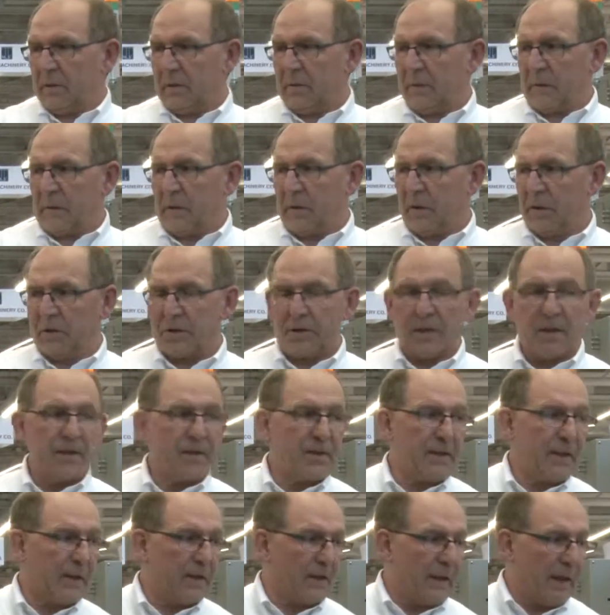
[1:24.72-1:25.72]
Notice
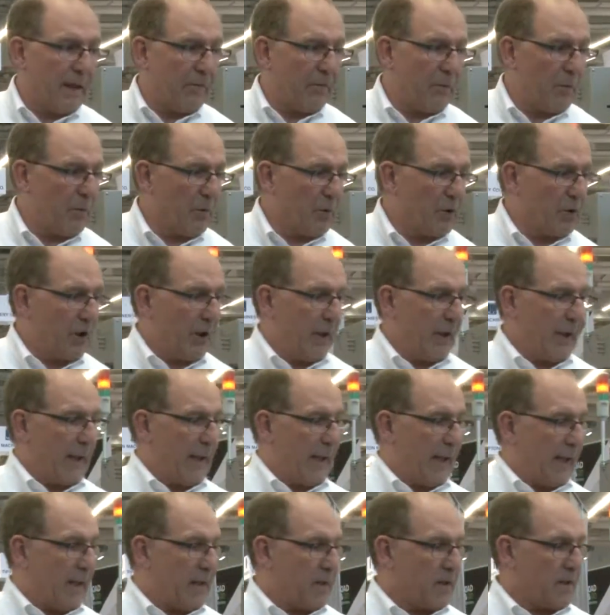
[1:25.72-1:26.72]
that every machine
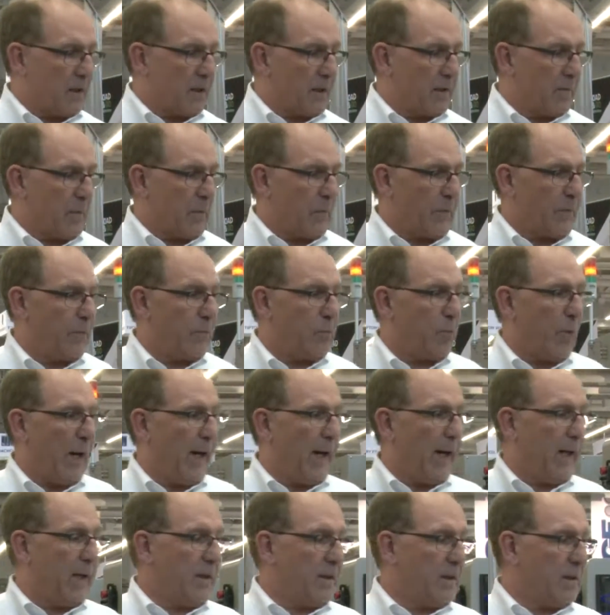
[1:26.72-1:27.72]
has a
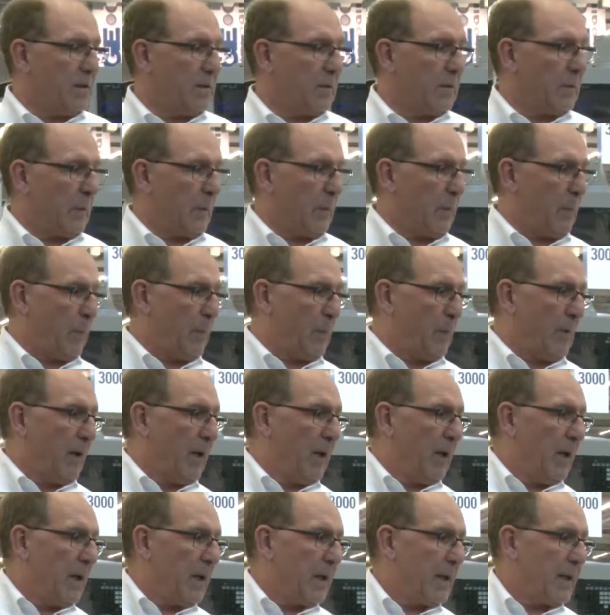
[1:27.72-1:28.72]
white
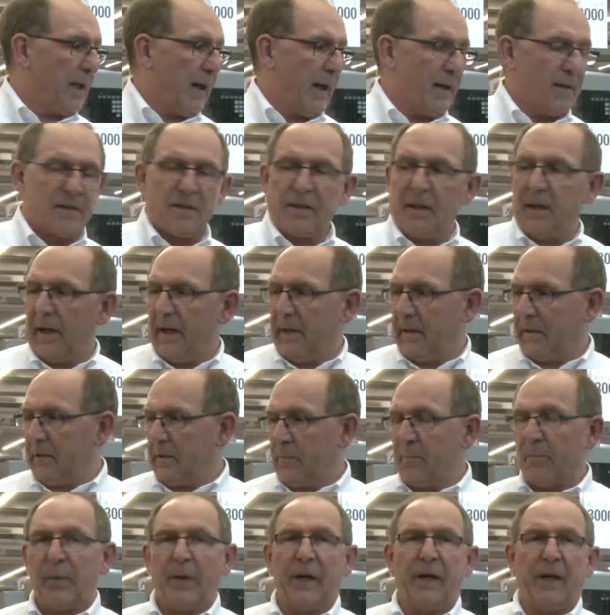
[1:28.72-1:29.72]
cast
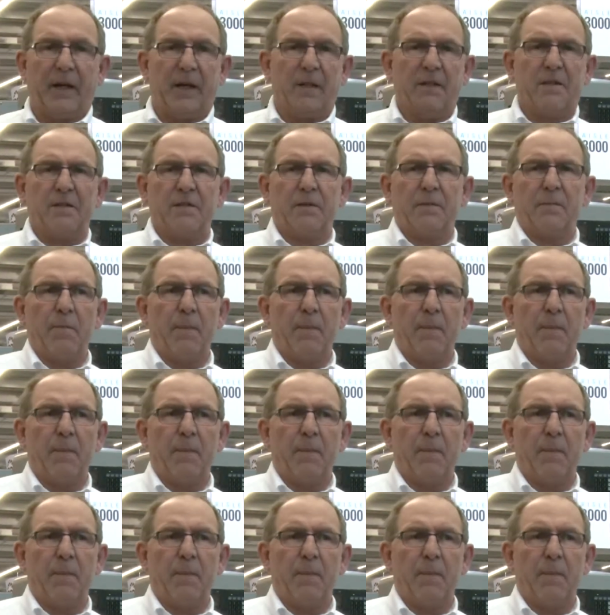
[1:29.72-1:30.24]
iron base.